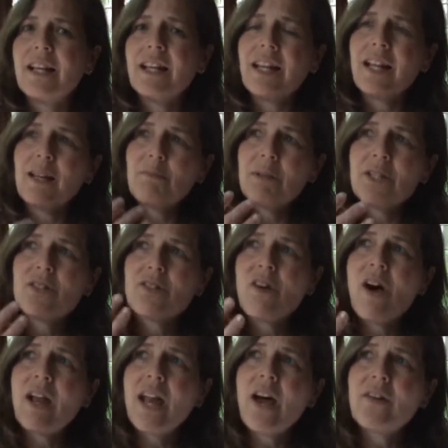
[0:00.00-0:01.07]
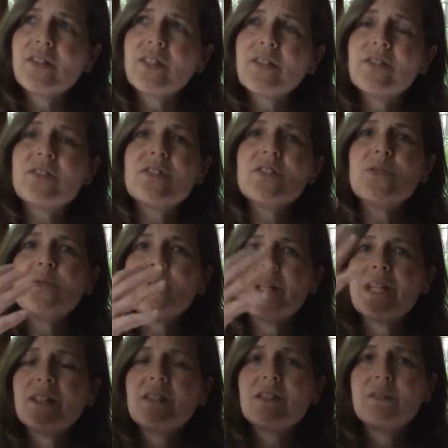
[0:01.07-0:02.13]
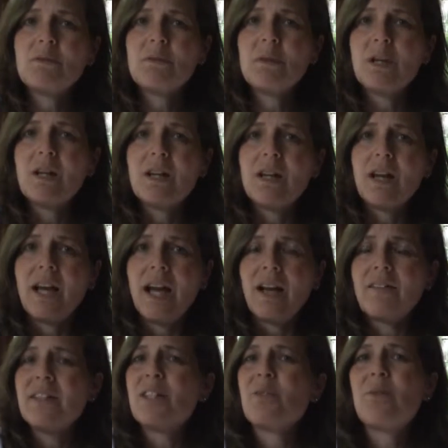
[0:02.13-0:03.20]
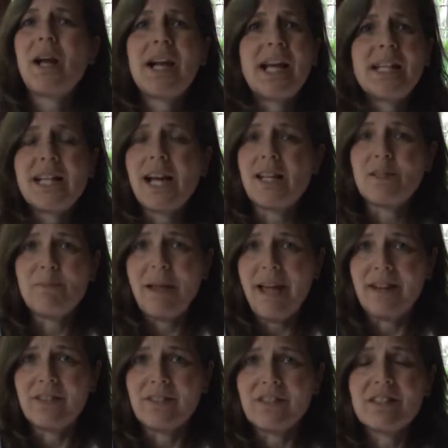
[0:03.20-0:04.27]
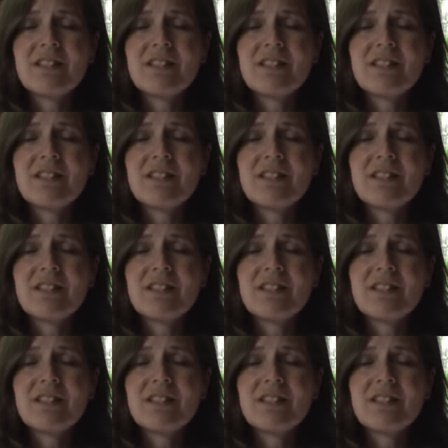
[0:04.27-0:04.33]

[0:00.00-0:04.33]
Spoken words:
They can't be drawn out too soon into having to recognize patterns.